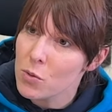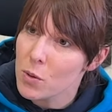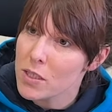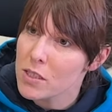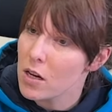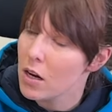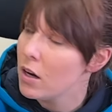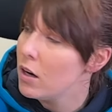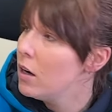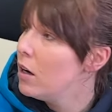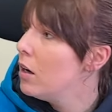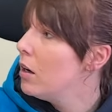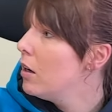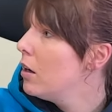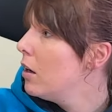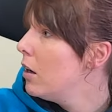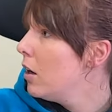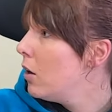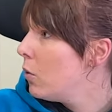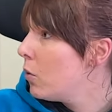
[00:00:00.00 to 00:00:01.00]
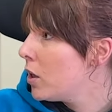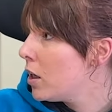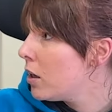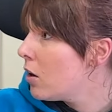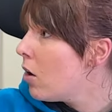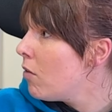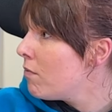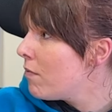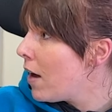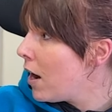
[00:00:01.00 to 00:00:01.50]
Twitter. Well, it had
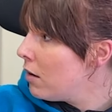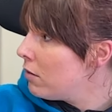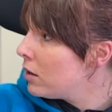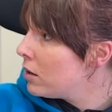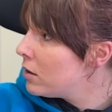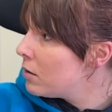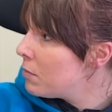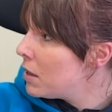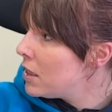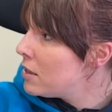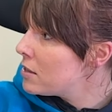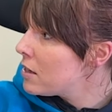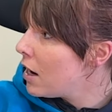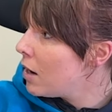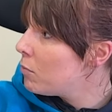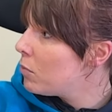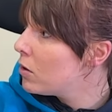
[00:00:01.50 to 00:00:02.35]
gone viral in the meantime,